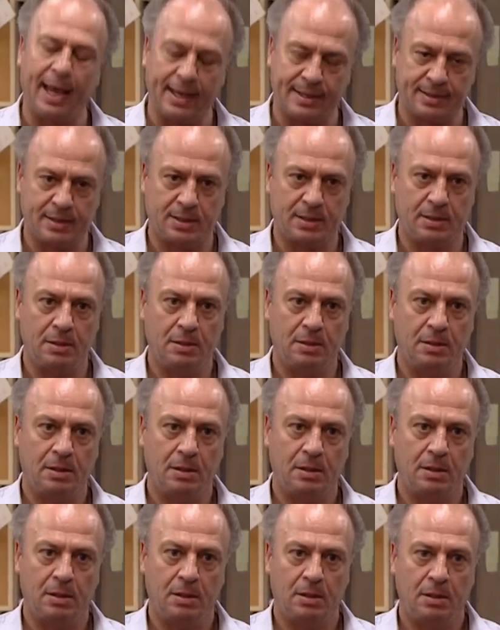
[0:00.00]
Yes.
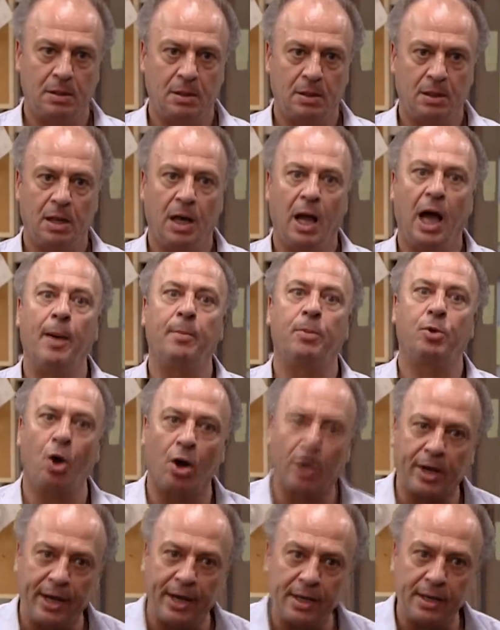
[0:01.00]
I'm
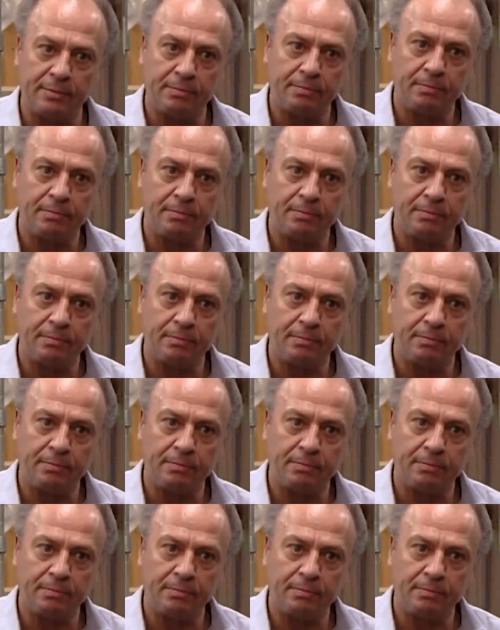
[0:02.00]
cooking it,